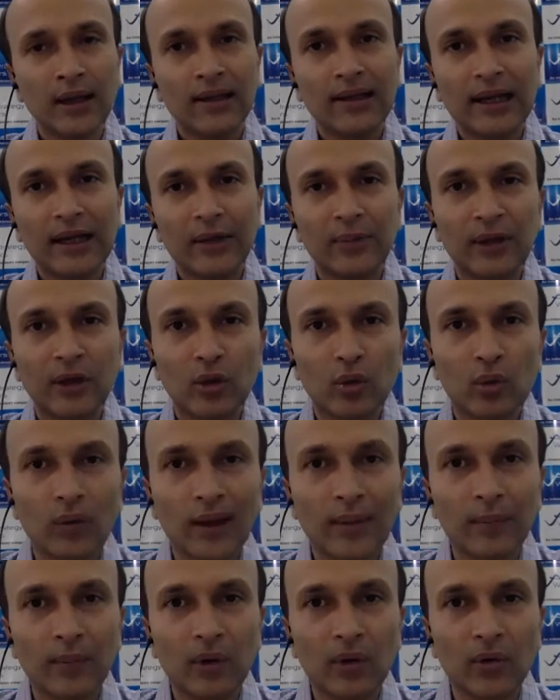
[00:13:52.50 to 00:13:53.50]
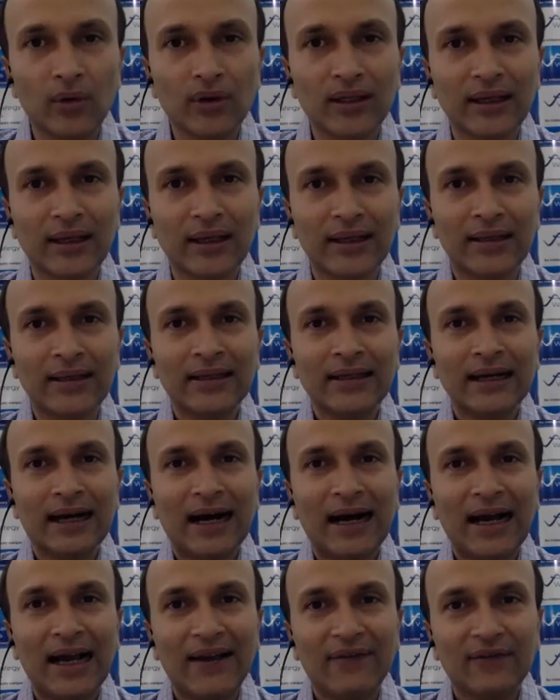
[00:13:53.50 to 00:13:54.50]
Let me do one more thing.
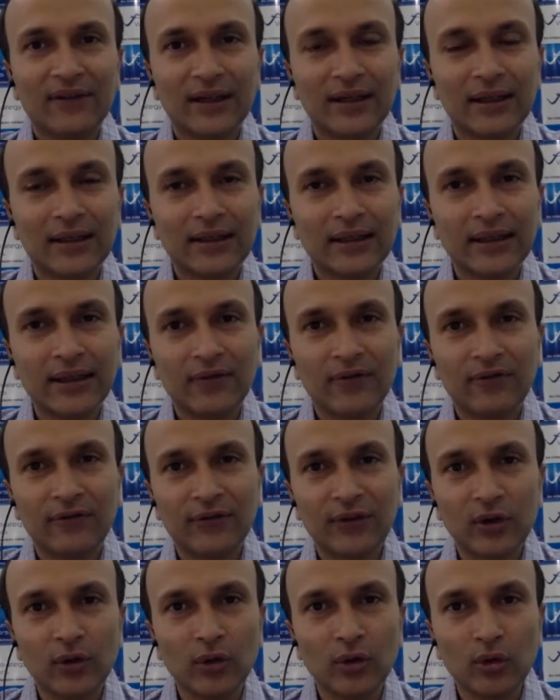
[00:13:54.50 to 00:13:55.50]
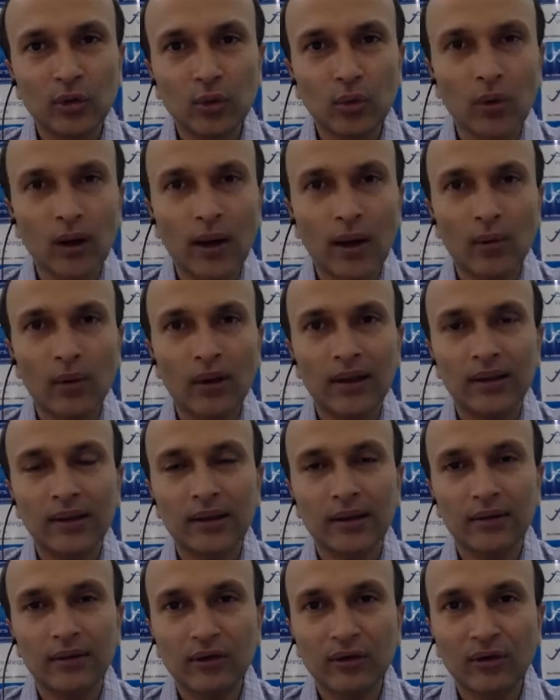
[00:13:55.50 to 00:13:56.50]
I have conducted a few 2 hours
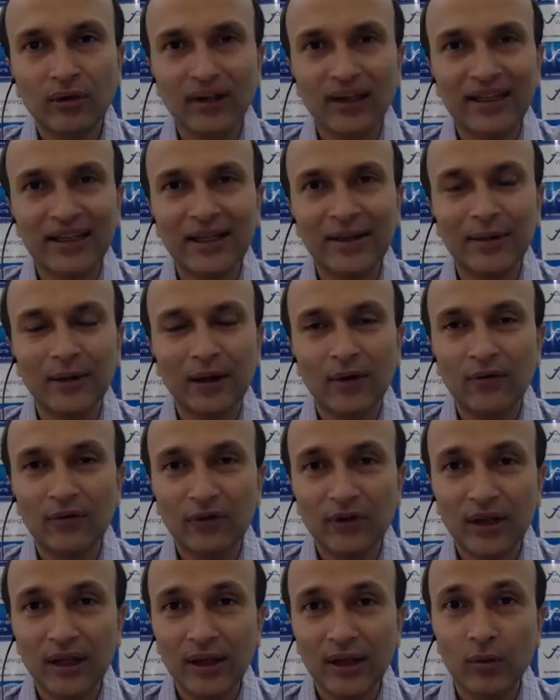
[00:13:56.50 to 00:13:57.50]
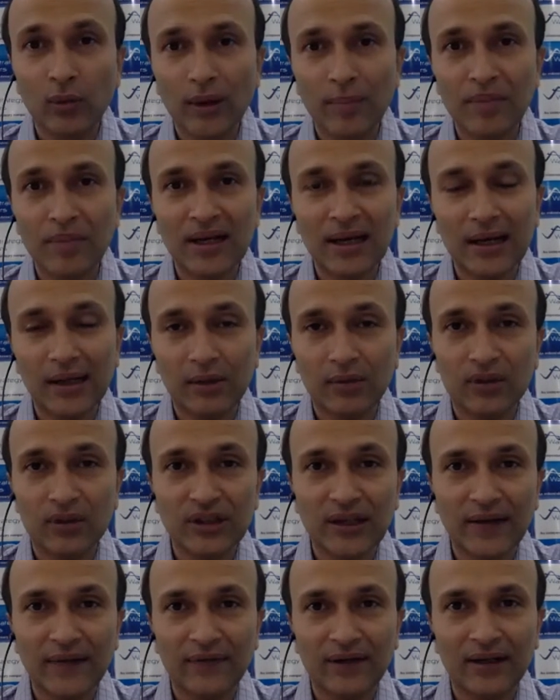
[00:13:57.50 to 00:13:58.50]
training free webinars
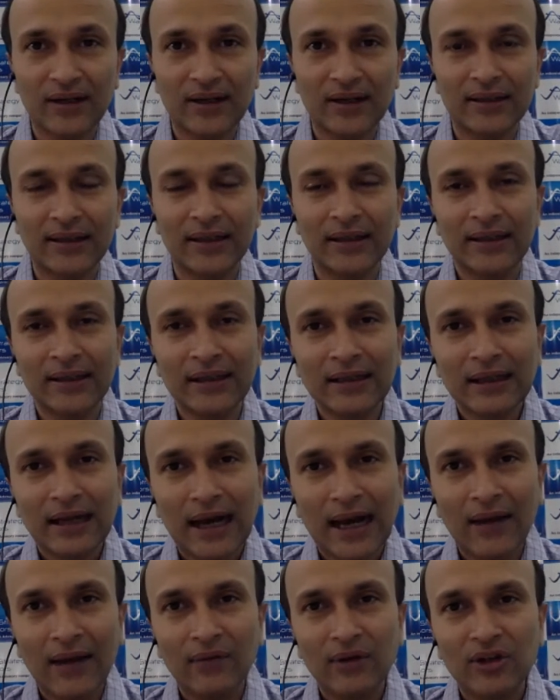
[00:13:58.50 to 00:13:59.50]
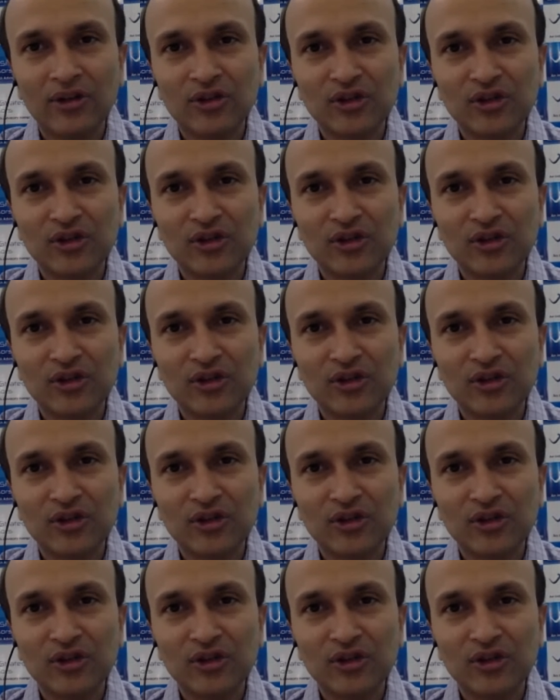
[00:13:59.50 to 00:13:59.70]
which I have conducted. I will